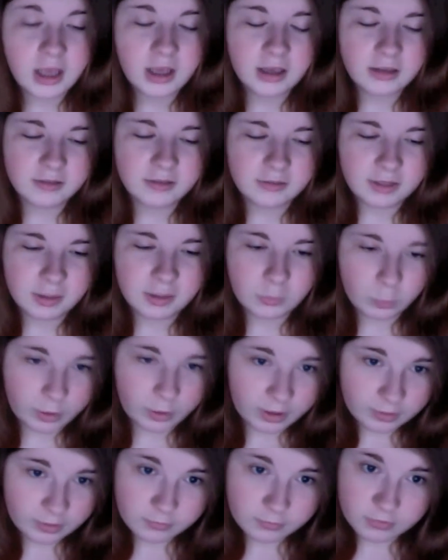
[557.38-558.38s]
didn't
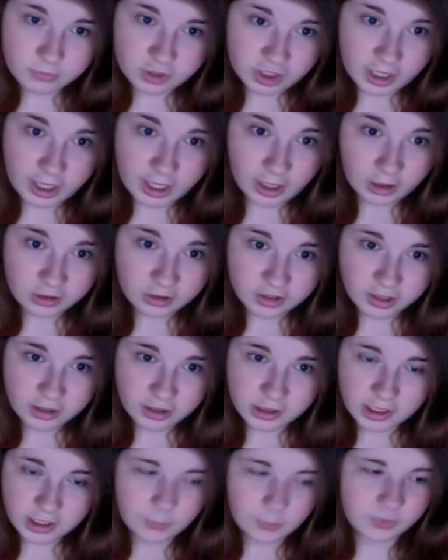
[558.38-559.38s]
wear hair gel.
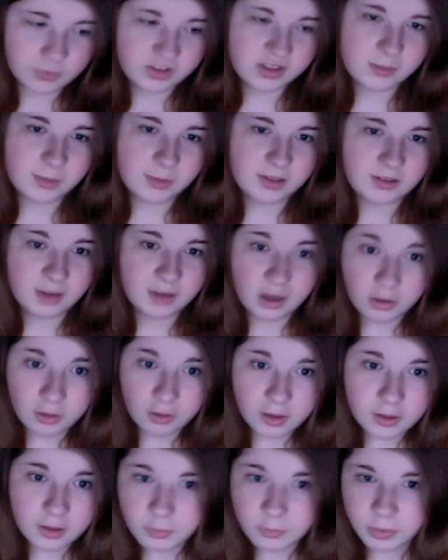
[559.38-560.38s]
He would just be
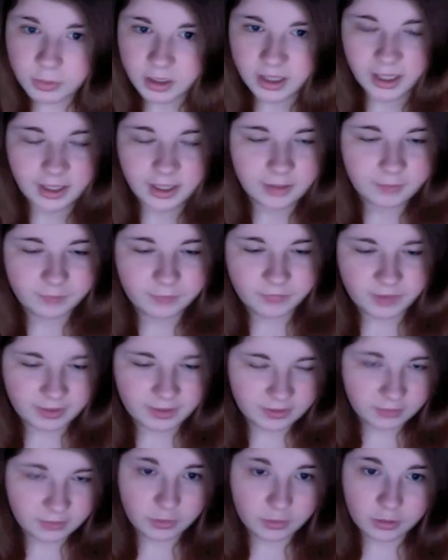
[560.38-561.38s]
Darren, but, like, in
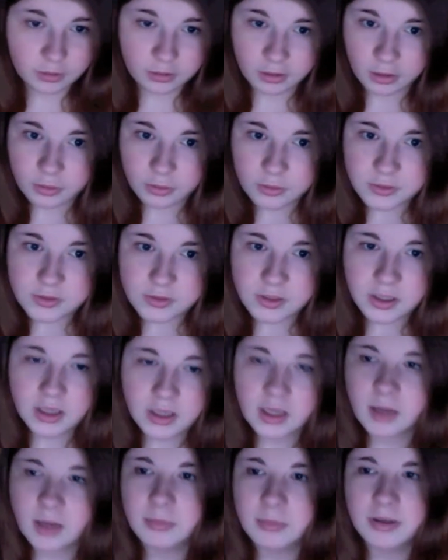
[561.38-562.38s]
different clothes.
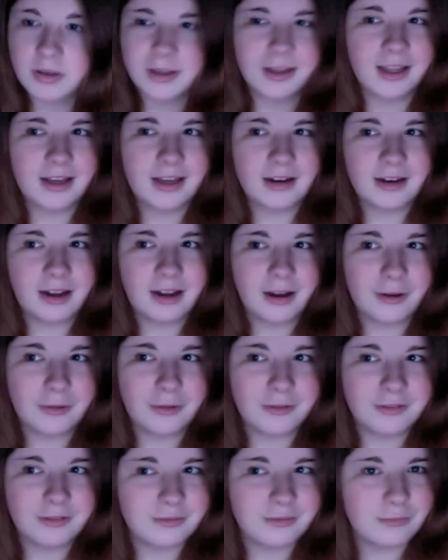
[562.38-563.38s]
But, like,
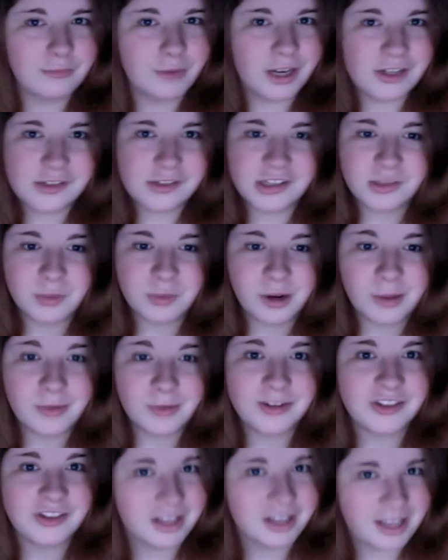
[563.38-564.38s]
now Rachel is pretty
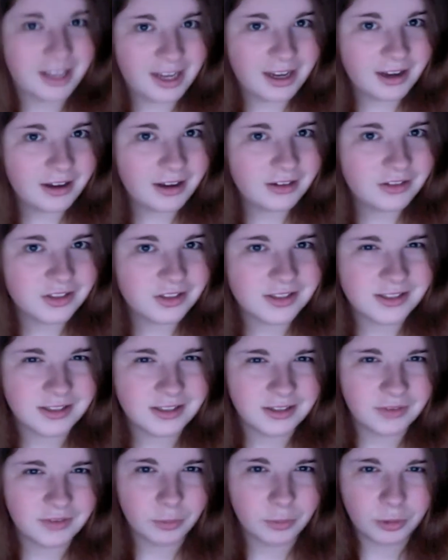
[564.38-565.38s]
much Leah, just a
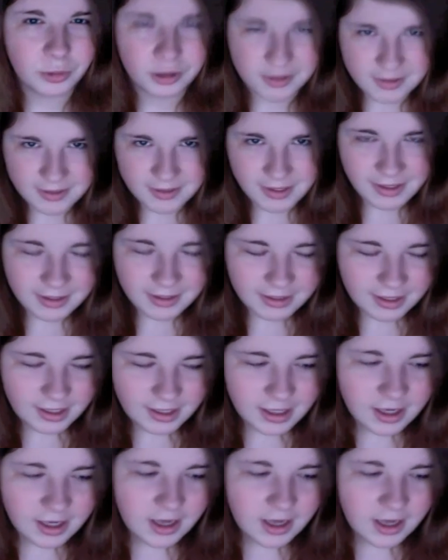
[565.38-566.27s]
different personality.